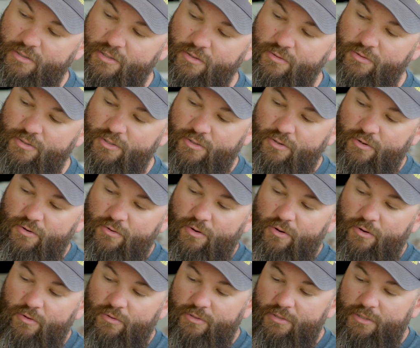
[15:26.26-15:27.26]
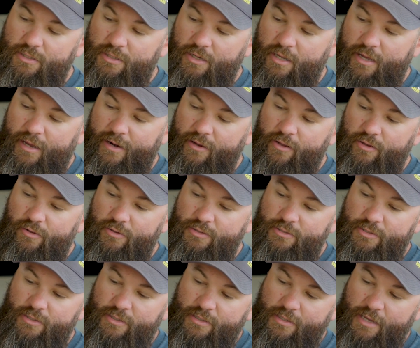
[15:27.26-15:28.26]
2 screw holes kind of close
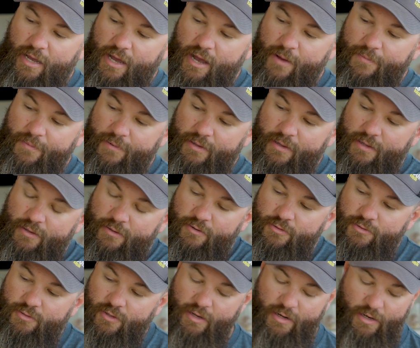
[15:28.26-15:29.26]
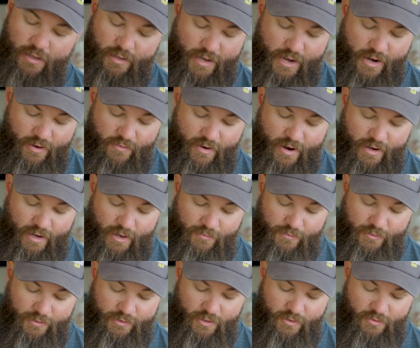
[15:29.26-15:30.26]
to the top, and those are going to line right
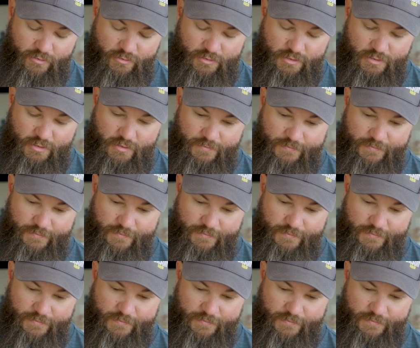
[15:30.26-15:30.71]
up with those.